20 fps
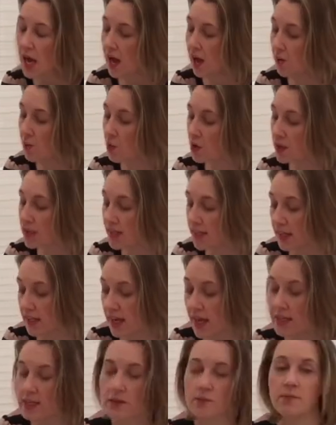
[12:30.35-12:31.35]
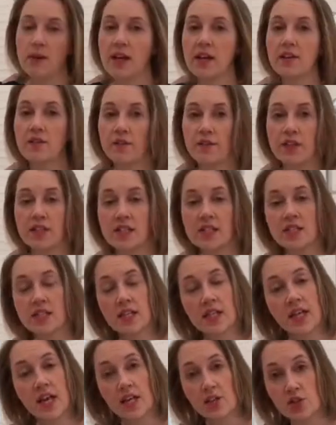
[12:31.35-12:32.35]
And one little added benefit is
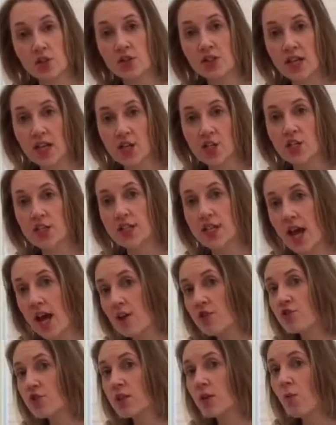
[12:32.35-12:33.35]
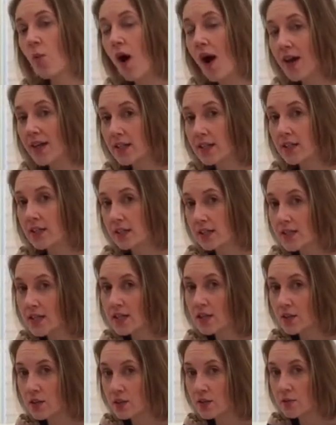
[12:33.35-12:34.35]
that it does actually naturally whiten the
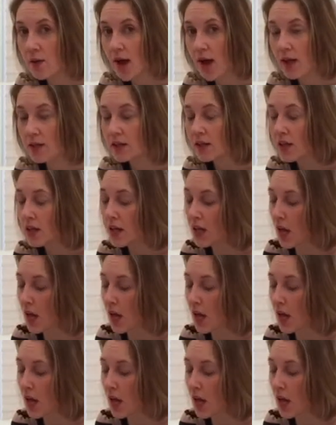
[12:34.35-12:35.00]
teeth as well.